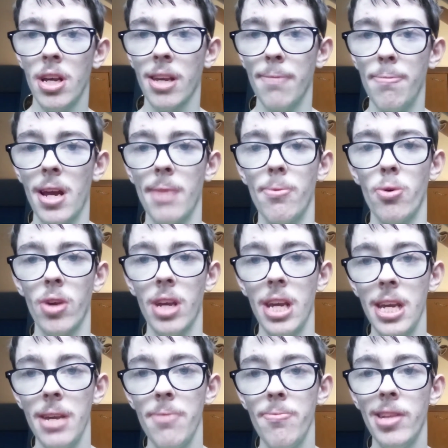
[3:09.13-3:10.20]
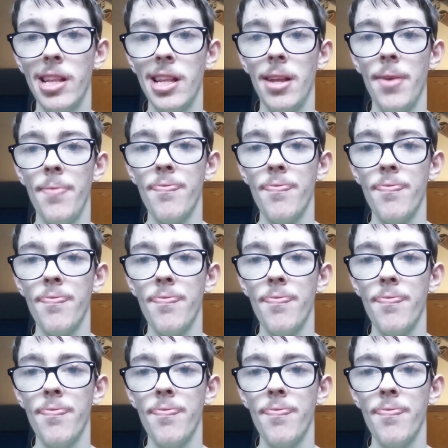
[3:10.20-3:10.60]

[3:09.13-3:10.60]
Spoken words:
compatible games,